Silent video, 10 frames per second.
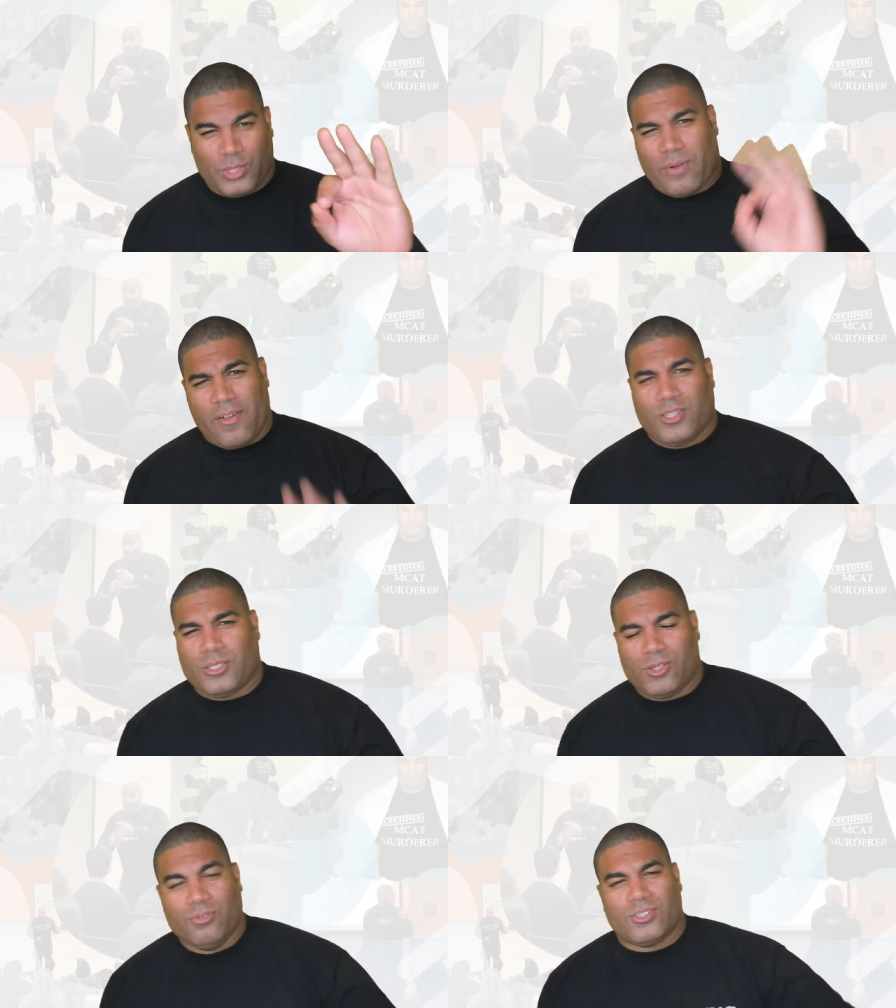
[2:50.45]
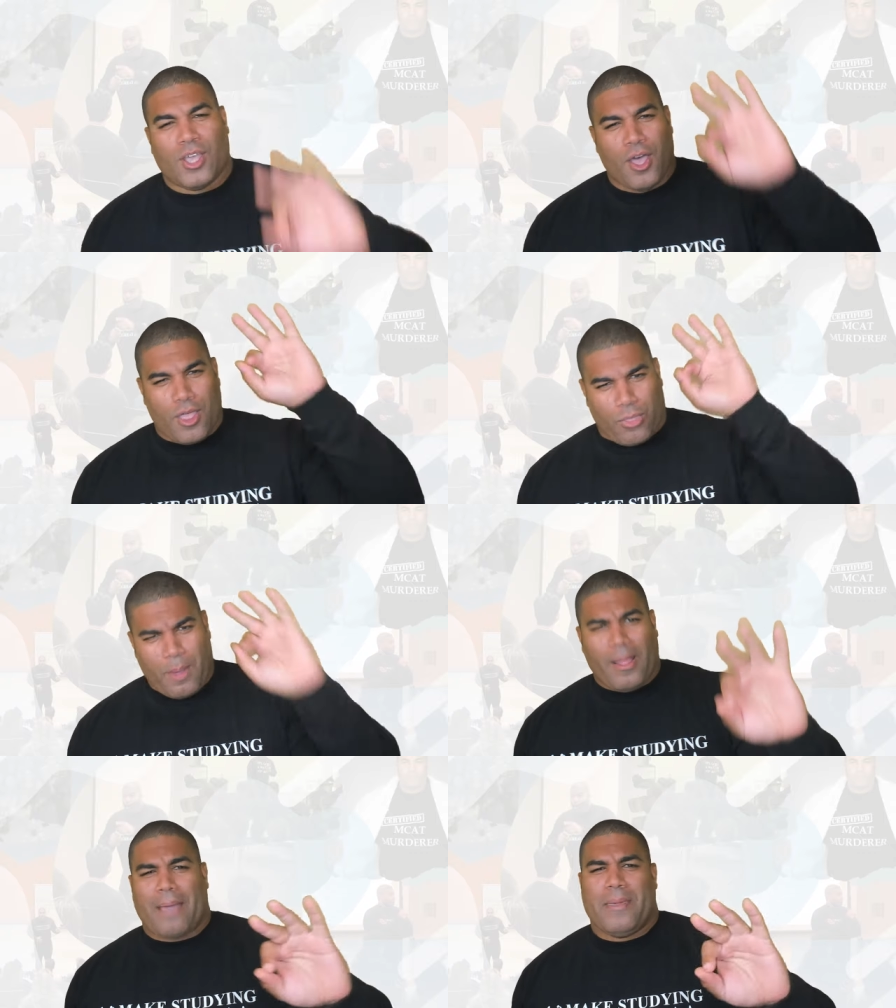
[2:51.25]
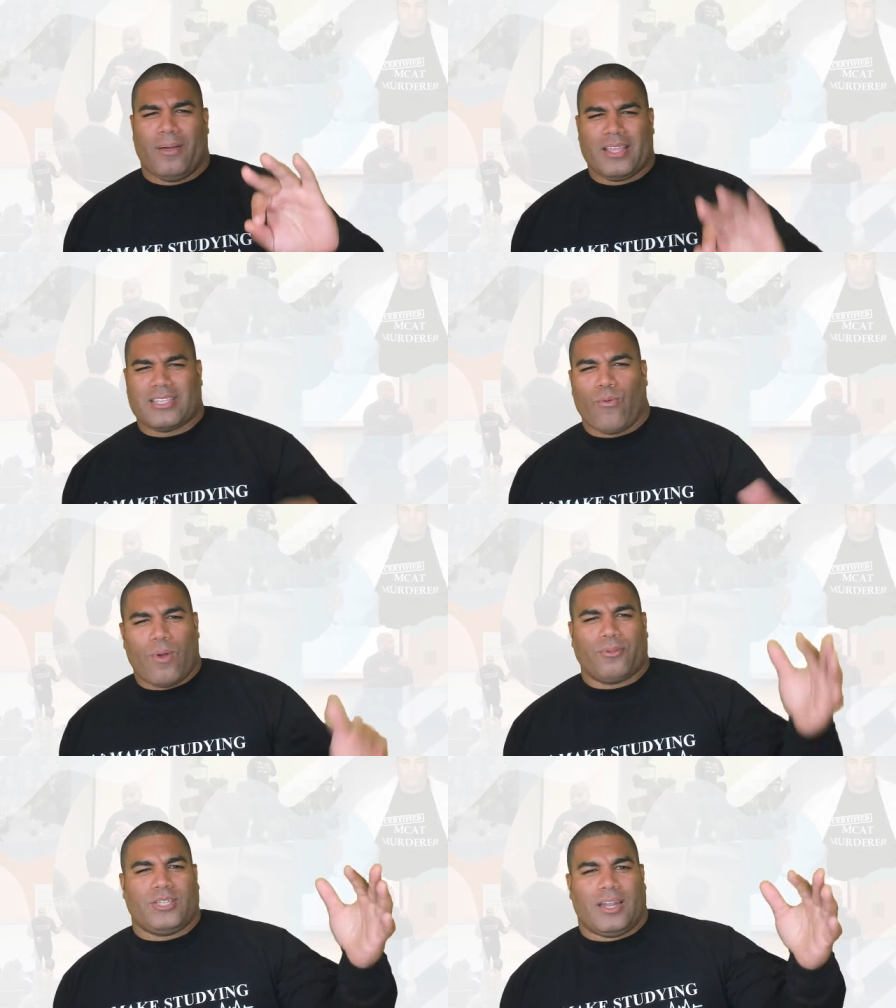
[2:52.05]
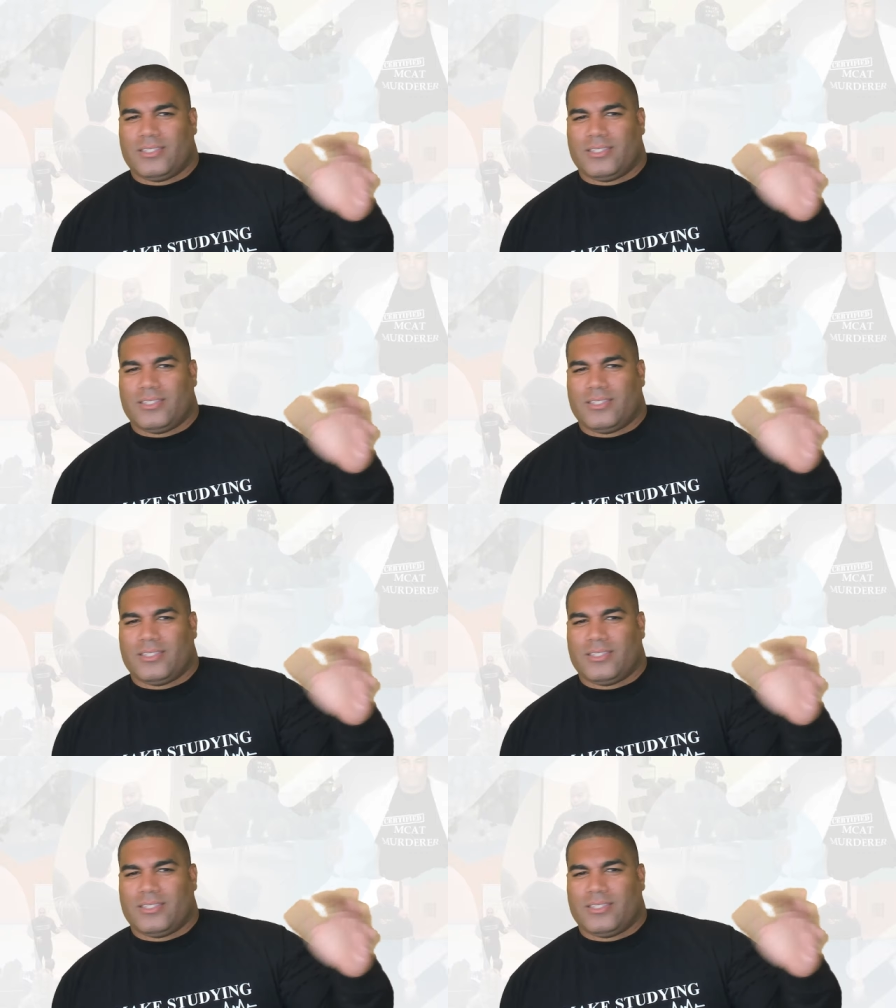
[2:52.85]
2,500 students, three black people. I think it's like 1%.